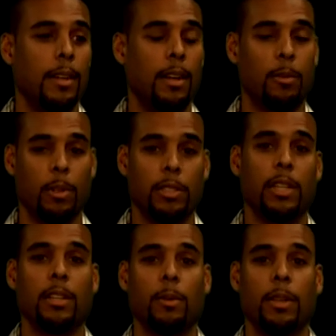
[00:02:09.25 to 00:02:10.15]
uh, real
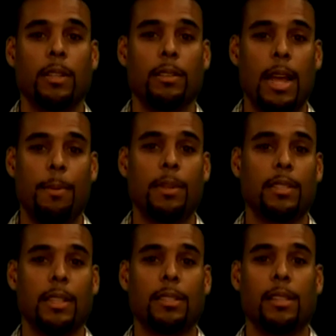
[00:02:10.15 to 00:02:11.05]
genuine. Happy to
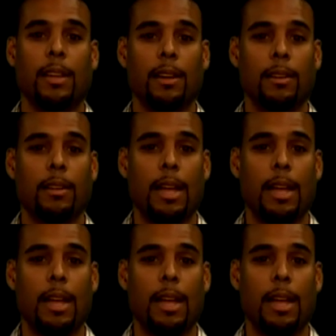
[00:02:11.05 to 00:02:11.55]
see us there.